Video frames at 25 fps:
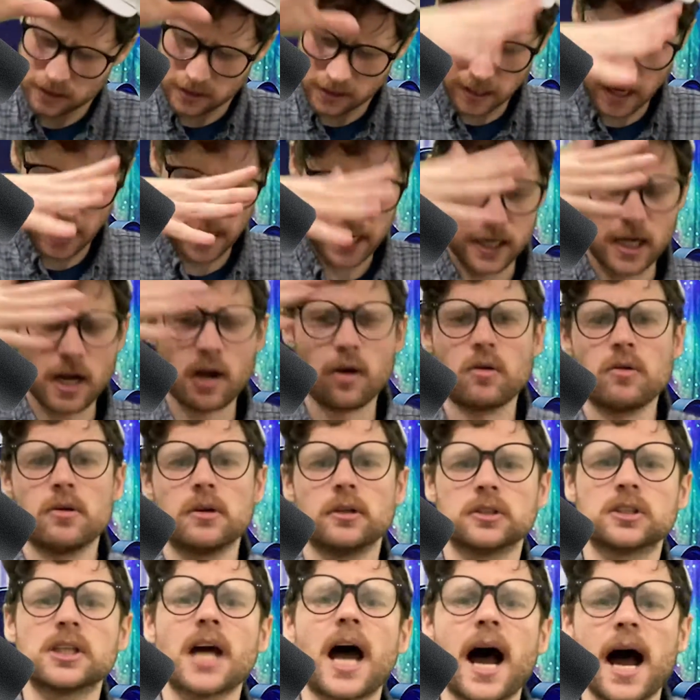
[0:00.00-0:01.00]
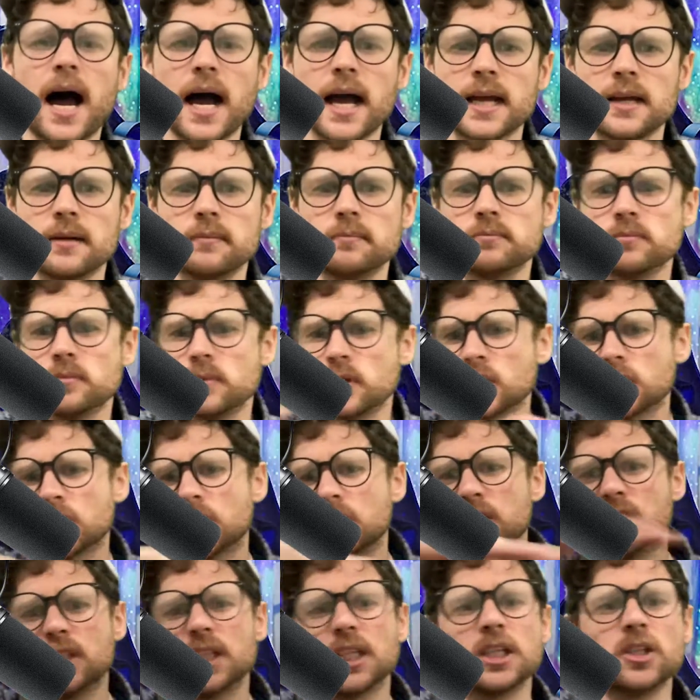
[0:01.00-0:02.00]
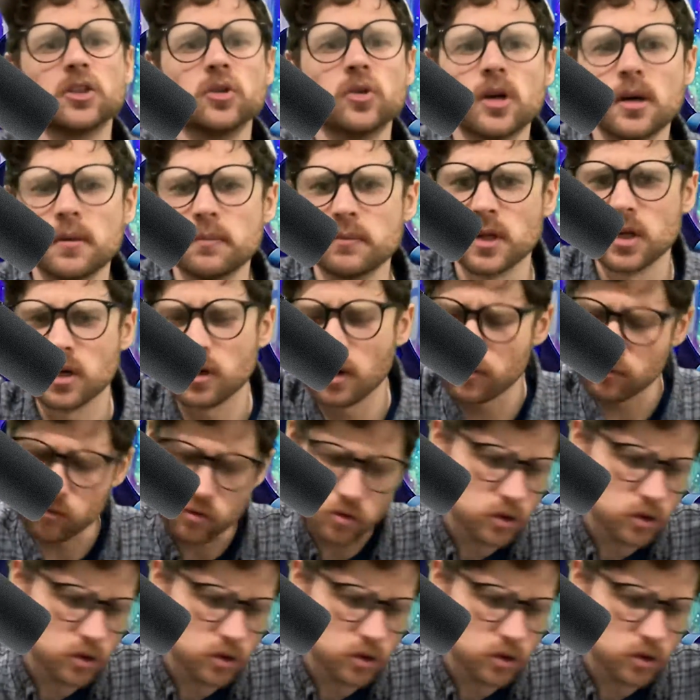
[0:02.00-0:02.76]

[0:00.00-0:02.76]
like, time continuum of